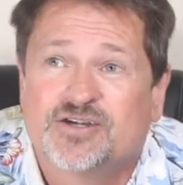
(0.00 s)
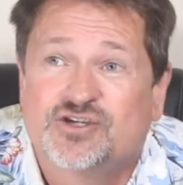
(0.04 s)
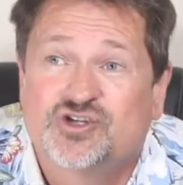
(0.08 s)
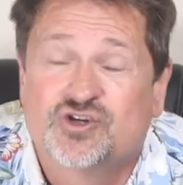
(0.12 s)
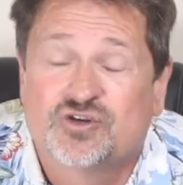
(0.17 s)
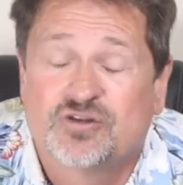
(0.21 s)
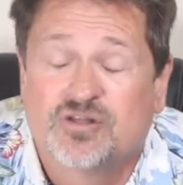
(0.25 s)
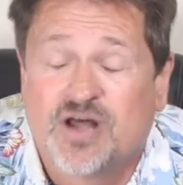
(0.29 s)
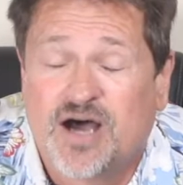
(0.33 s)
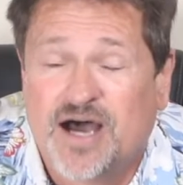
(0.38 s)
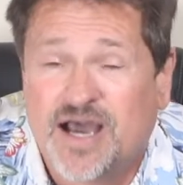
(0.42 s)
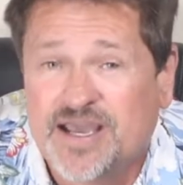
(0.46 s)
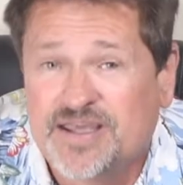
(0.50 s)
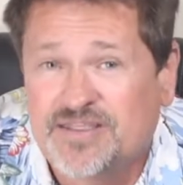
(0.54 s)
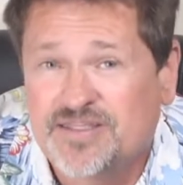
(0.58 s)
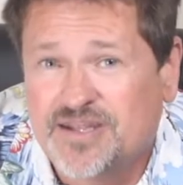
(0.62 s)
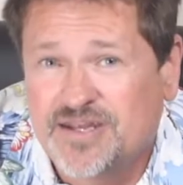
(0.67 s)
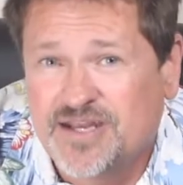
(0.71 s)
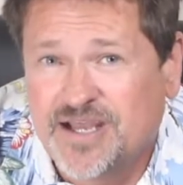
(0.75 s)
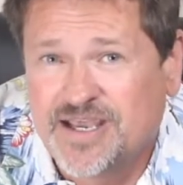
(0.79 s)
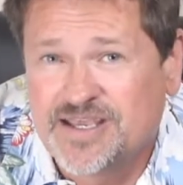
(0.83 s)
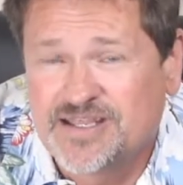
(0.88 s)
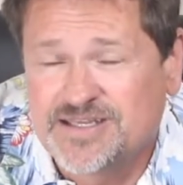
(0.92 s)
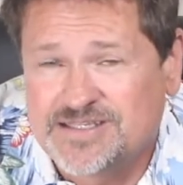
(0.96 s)
July
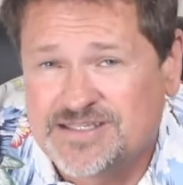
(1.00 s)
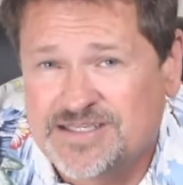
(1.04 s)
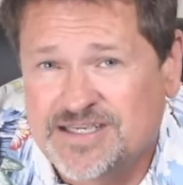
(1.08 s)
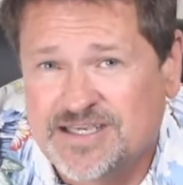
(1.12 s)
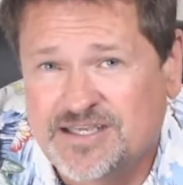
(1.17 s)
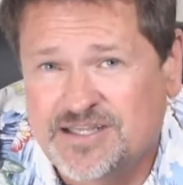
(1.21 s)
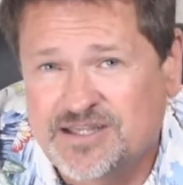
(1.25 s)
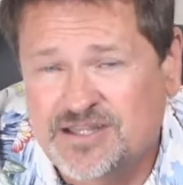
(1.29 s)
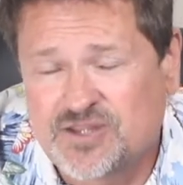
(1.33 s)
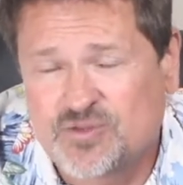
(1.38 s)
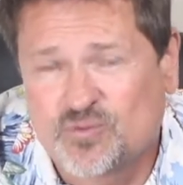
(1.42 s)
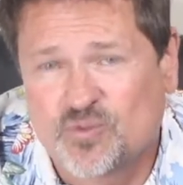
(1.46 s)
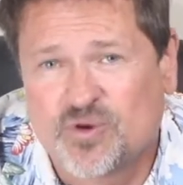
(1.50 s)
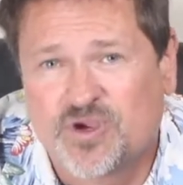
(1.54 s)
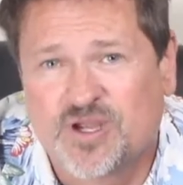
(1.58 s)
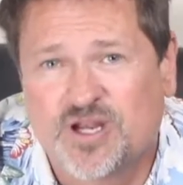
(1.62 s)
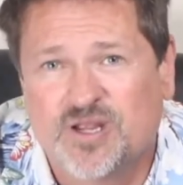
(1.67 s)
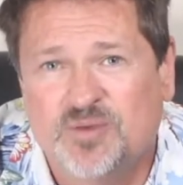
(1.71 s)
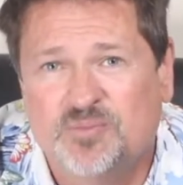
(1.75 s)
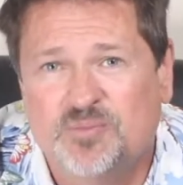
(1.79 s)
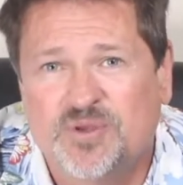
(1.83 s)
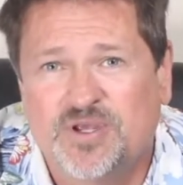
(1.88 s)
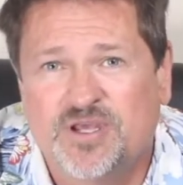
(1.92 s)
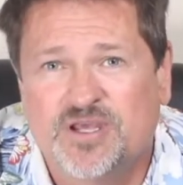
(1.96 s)
the 19th, we're
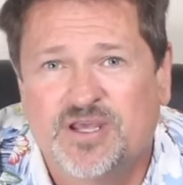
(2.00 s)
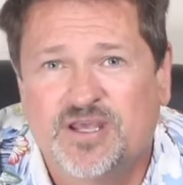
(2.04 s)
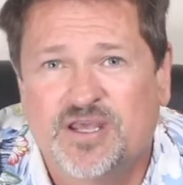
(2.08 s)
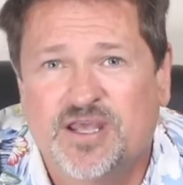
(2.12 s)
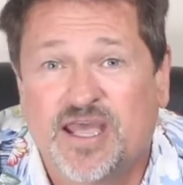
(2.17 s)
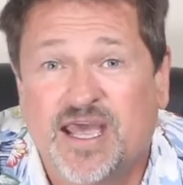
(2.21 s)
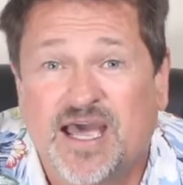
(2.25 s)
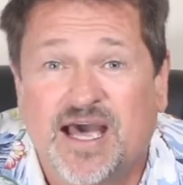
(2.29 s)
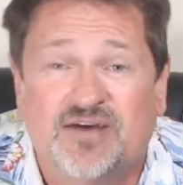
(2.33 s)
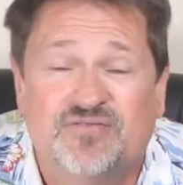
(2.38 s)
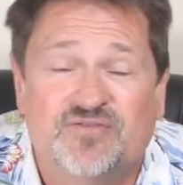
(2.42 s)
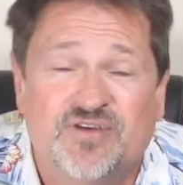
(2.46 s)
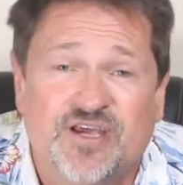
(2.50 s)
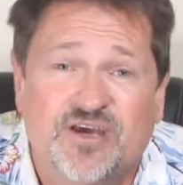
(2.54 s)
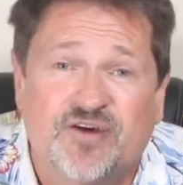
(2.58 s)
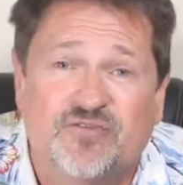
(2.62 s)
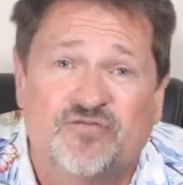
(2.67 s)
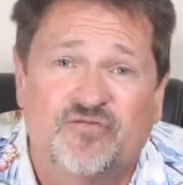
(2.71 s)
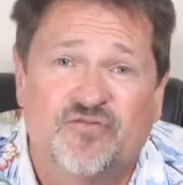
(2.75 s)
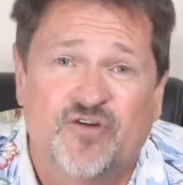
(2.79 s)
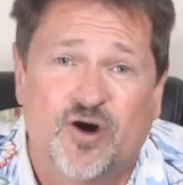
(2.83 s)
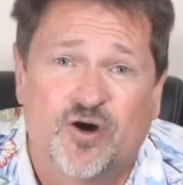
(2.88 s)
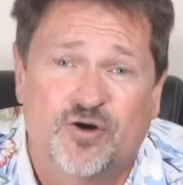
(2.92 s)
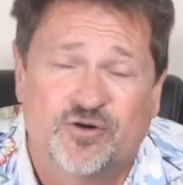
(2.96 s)
going to be having
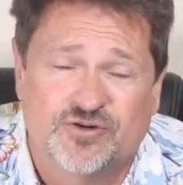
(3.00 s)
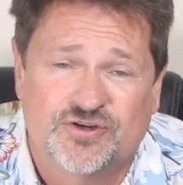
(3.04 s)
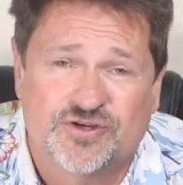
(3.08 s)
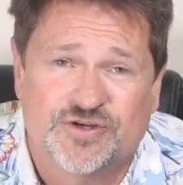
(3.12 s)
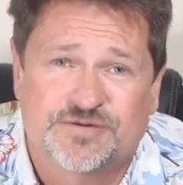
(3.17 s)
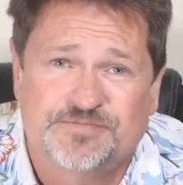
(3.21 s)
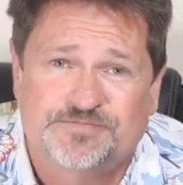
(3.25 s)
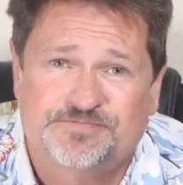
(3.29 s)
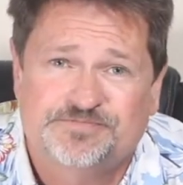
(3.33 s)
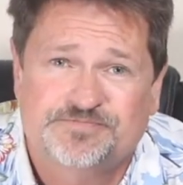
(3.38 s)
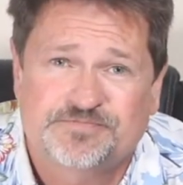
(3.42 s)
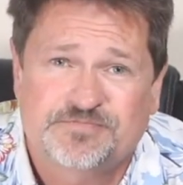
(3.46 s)
a vote,